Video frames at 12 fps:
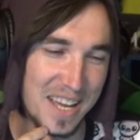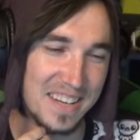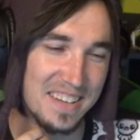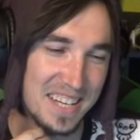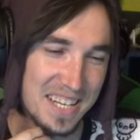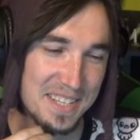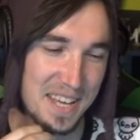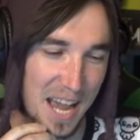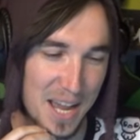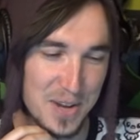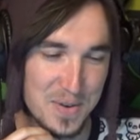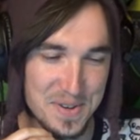did.
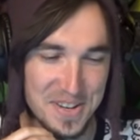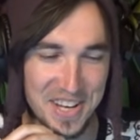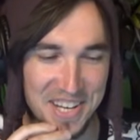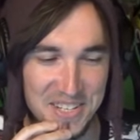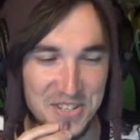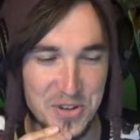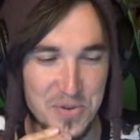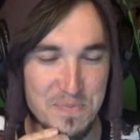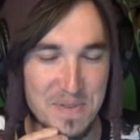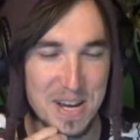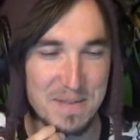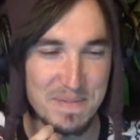Yeah, you did. You
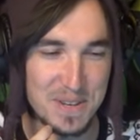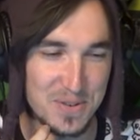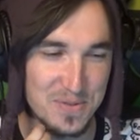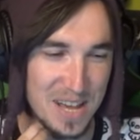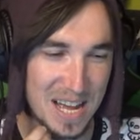made me do